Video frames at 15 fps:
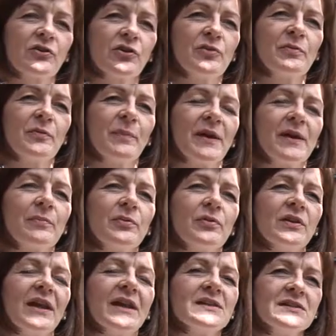a group of
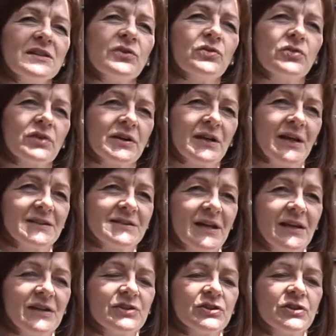people into the
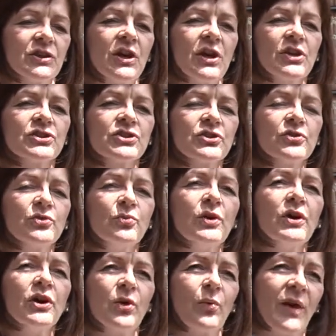organisation to
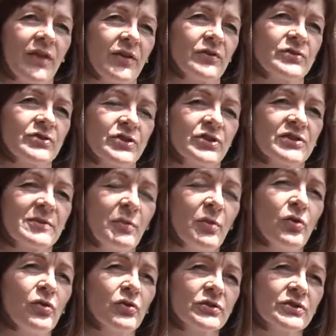work with us, to
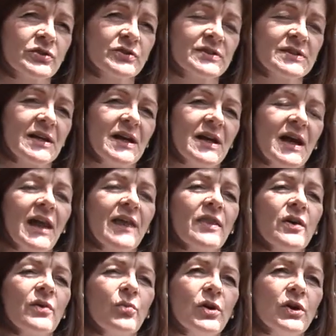support us
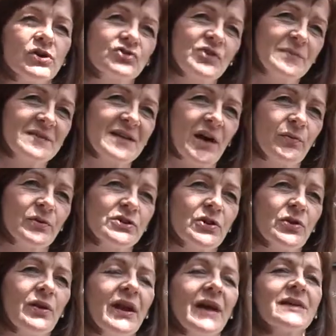in the work streams that we're
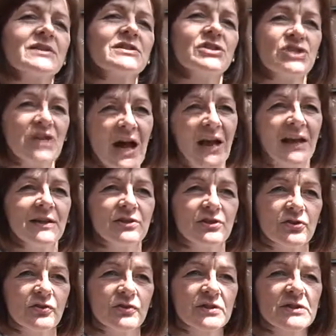doing and to
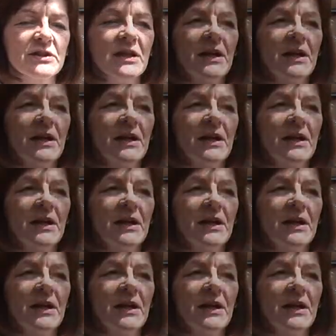challenge us.